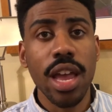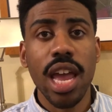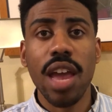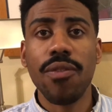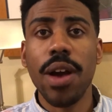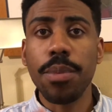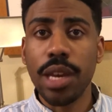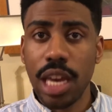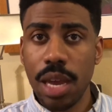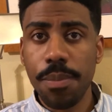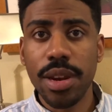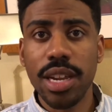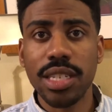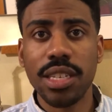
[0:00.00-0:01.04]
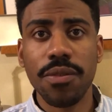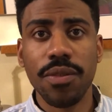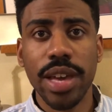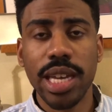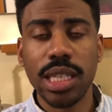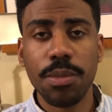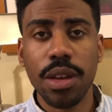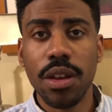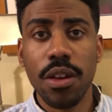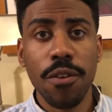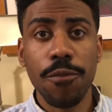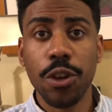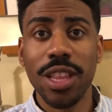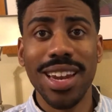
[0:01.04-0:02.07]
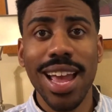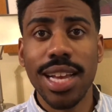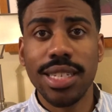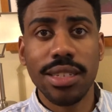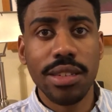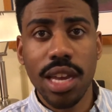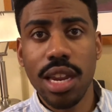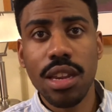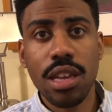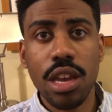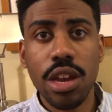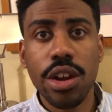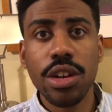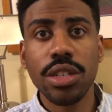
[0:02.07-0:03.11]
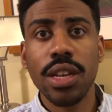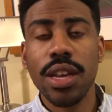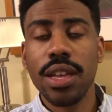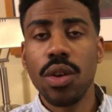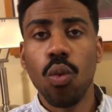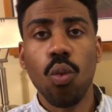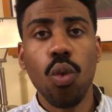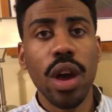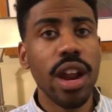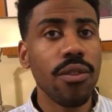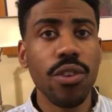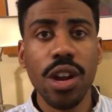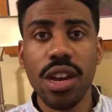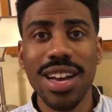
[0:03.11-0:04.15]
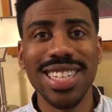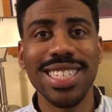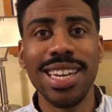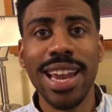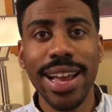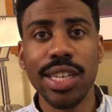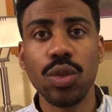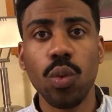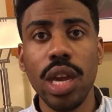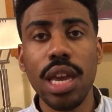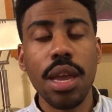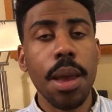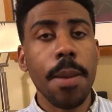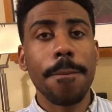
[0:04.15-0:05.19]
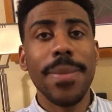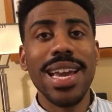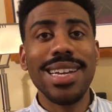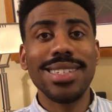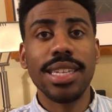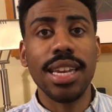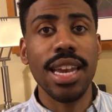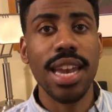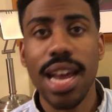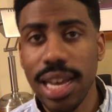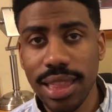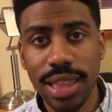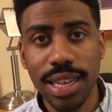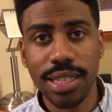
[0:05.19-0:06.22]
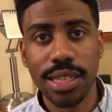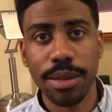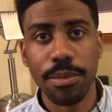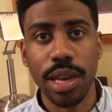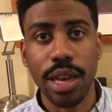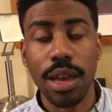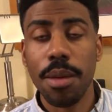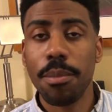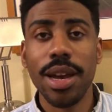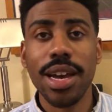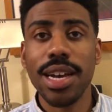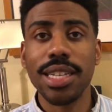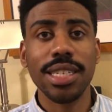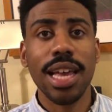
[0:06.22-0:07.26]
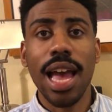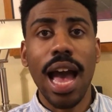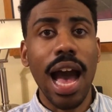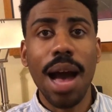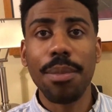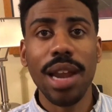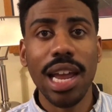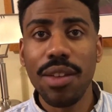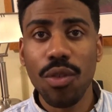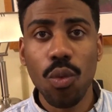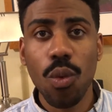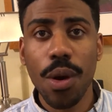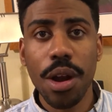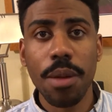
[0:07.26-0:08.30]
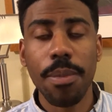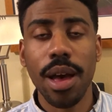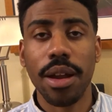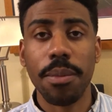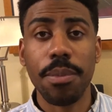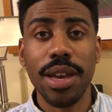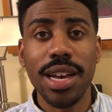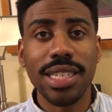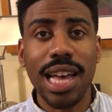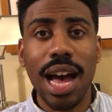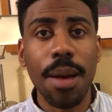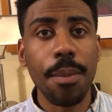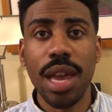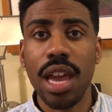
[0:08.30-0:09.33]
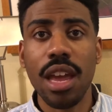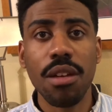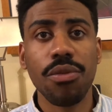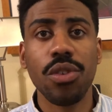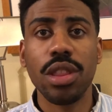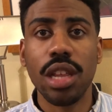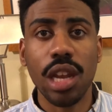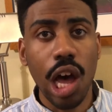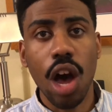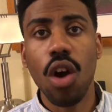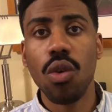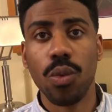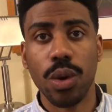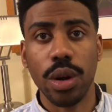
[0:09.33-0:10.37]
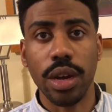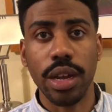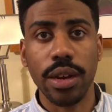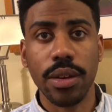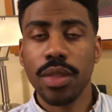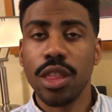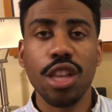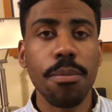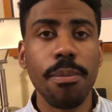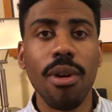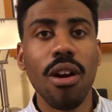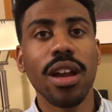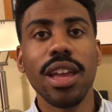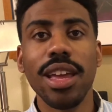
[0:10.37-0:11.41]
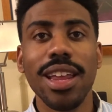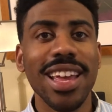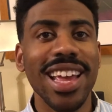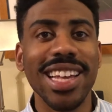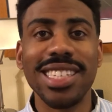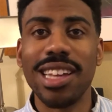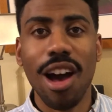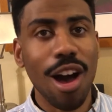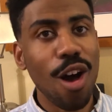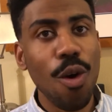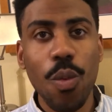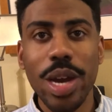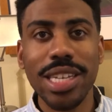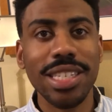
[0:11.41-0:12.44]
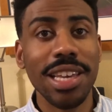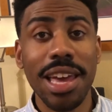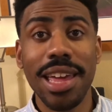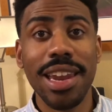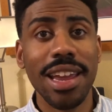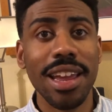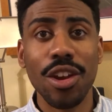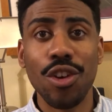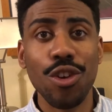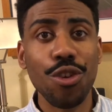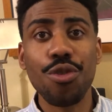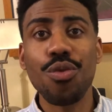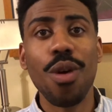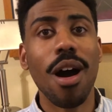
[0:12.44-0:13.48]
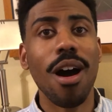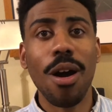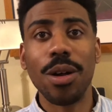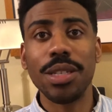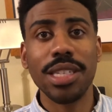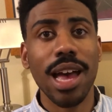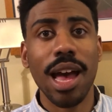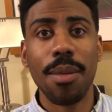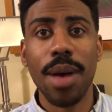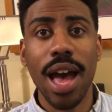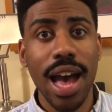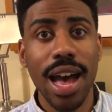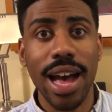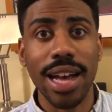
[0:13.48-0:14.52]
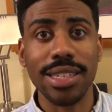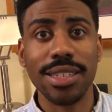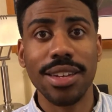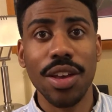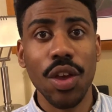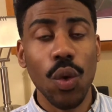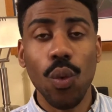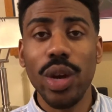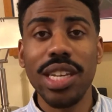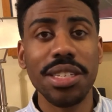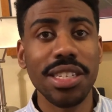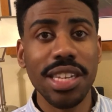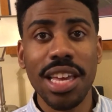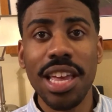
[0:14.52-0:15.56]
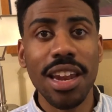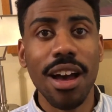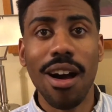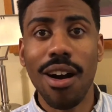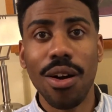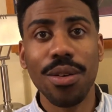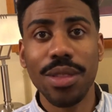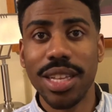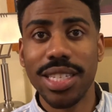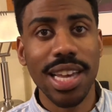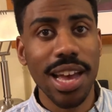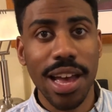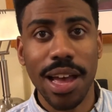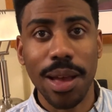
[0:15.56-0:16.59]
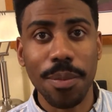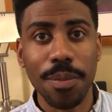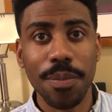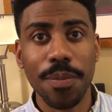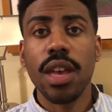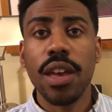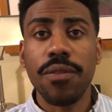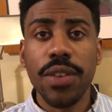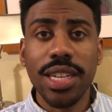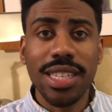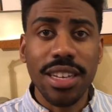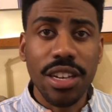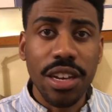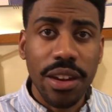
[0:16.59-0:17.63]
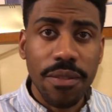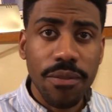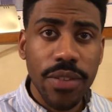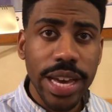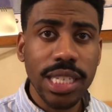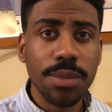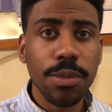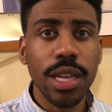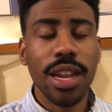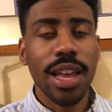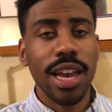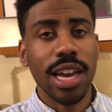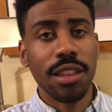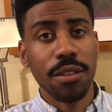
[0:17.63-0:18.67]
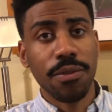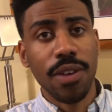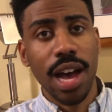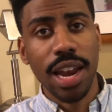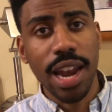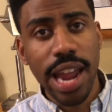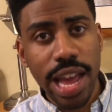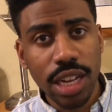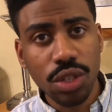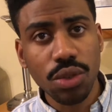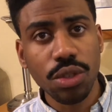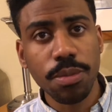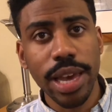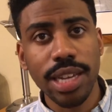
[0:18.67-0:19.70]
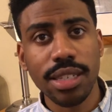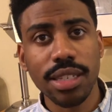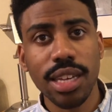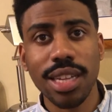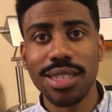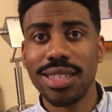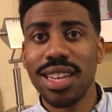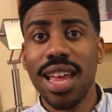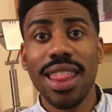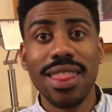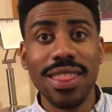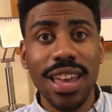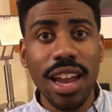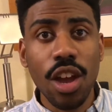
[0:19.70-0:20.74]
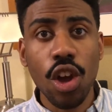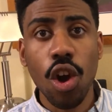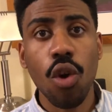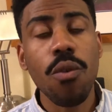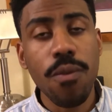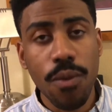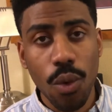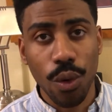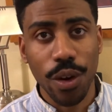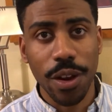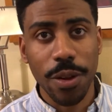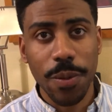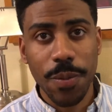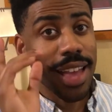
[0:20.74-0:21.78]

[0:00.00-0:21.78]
If I'm keeping this investment for the next 10 years, whatever it does next week means nothing to me because I'm not even worried about it because I'm in for the long run. The market is always hitting new all-time highs. We see it all the time. If it's a good investment and the financials make sense, then go for it.